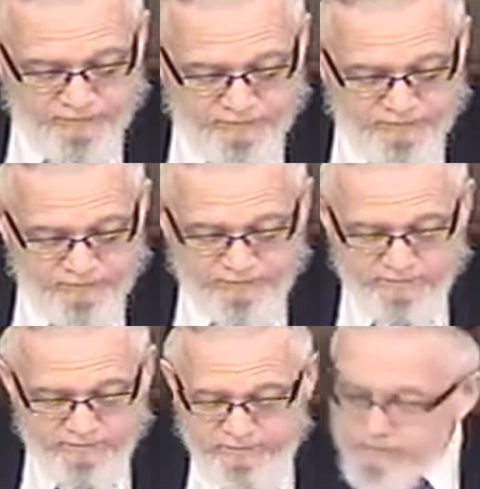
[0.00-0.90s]

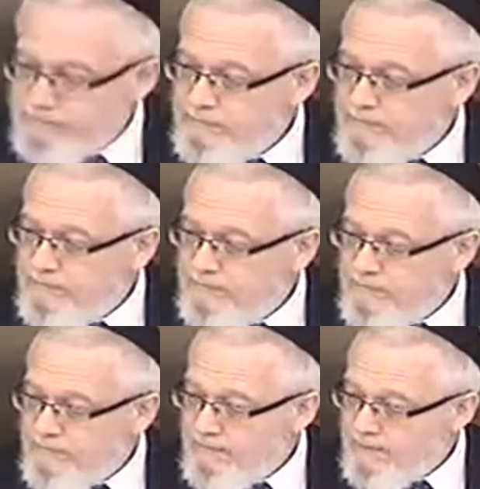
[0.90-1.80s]

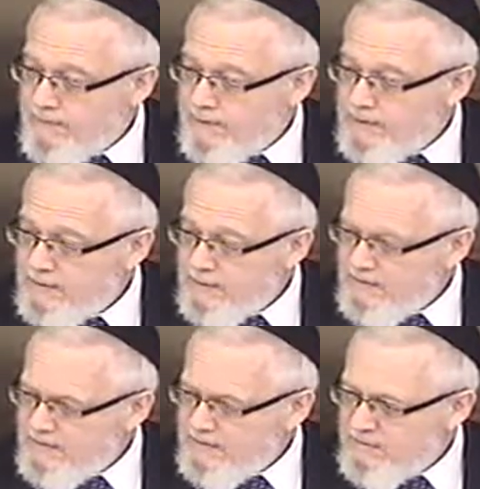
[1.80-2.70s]

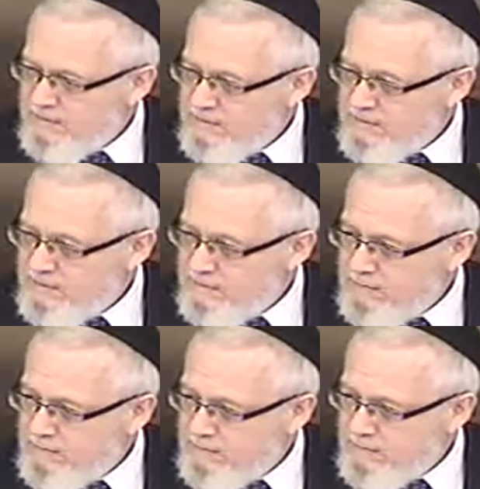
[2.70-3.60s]

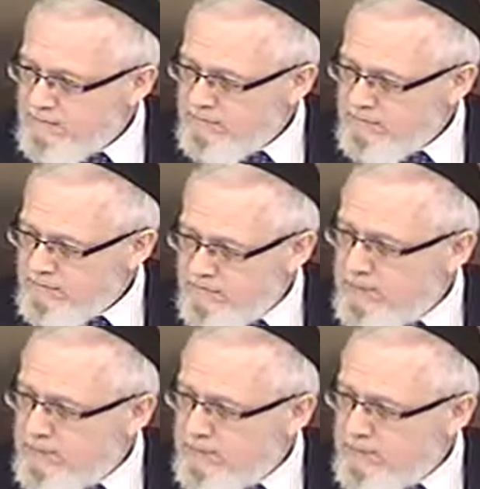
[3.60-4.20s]
Nobody speaks.